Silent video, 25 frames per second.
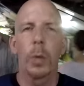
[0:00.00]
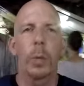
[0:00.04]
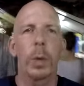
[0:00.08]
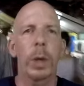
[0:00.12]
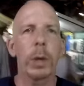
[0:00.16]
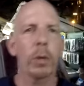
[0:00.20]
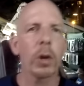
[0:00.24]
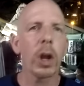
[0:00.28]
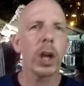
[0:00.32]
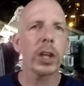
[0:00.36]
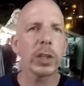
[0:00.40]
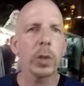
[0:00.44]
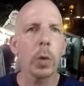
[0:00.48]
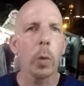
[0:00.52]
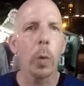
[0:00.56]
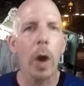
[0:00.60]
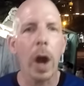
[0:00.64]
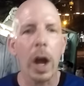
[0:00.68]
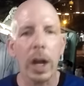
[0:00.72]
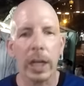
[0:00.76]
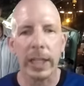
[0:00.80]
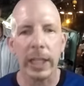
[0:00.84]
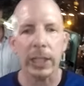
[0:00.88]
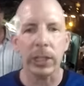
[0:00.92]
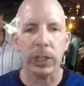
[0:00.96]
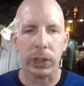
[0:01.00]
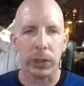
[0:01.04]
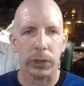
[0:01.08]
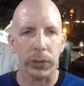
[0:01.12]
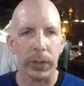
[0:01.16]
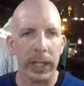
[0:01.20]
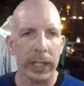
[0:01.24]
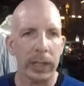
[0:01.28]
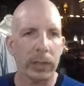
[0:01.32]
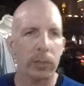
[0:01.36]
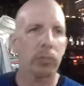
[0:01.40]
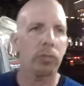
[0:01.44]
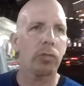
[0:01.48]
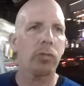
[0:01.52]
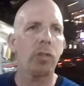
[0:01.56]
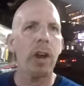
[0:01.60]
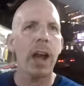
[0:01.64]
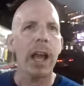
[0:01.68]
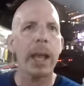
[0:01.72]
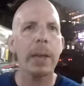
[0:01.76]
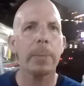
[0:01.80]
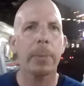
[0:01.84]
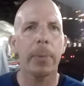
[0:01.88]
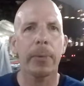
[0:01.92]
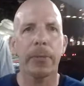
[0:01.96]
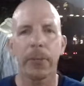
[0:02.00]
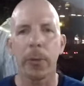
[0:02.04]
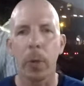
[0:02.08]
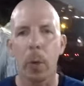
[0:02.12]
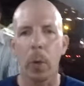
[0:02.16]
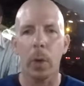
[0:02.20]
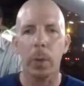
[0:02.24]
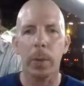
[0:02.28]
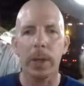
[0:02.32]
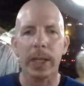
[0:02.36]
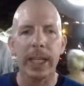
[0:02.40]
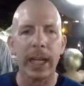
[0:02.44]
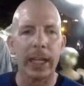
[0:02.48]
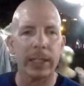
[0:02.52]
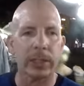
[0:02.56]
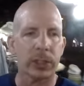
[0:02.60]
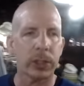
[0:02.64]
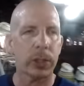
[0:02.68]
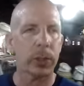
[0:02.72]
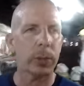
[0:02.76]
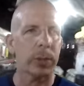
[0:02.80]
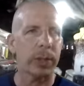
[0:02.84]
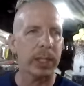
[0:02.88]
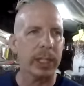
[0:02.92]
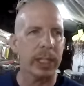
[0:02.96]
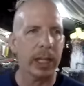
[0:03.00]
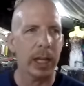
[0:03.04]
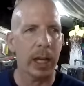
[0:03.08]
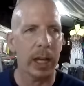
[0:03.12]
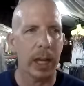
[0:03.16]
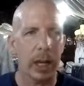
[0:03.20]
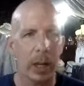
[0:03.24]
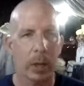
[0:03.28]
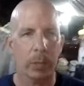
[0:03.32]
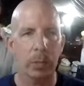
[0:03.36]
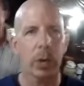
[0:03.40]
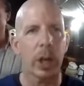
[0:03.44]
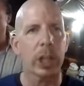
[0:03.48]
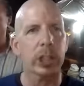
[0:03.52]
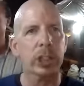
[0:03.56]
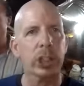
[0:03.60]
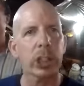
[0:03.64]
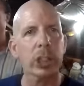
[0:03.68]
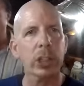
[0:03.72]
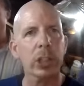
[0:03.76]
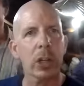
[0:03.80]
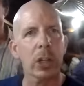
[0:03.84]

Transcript: We were on the walking street right before we got to the Russian